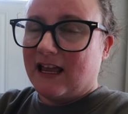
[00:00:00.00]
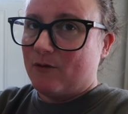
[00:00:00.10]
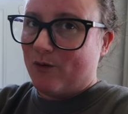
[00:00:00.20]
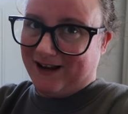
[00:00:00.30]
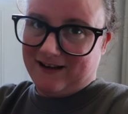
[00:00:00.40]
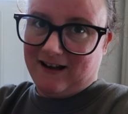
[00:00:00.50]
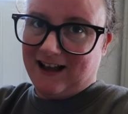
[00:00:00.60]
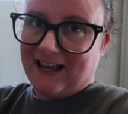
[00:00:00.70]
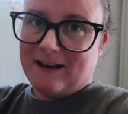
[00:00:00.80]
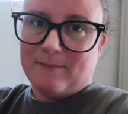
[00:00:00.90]
and
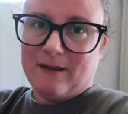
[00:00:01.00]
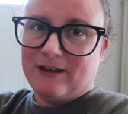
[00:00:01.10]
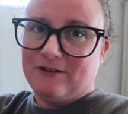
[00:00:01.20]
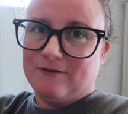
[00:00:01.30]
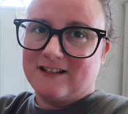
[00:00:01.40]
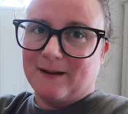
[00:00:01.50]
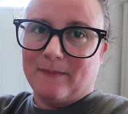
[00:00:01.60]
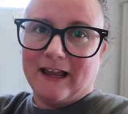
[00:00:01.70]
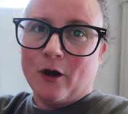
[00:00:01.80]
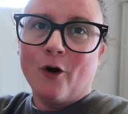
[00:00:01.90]
whatnot, and maybe do
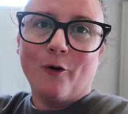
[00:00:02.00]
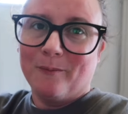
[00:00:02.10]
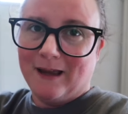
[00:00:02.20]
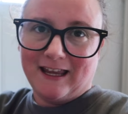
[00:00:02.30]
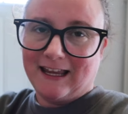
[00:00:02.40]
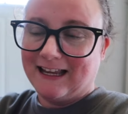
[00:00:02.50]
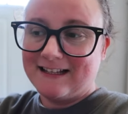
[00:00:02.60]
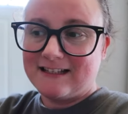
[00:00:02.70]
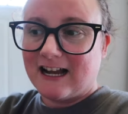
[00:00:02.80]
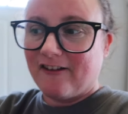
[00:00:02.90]
some like
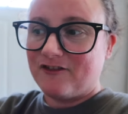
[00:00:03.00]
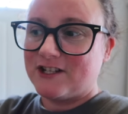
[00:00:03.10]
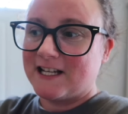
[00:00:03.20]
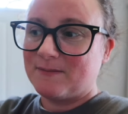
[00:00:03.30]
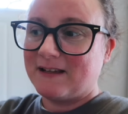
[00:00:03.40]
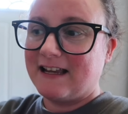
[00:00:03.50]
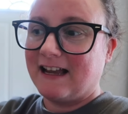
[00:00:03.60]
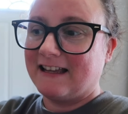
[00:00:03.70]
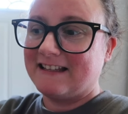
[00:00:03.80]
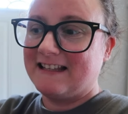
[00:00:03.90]
homemaking stuff, just
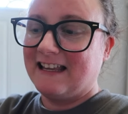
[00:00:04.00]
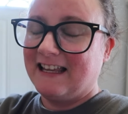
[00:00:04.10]
because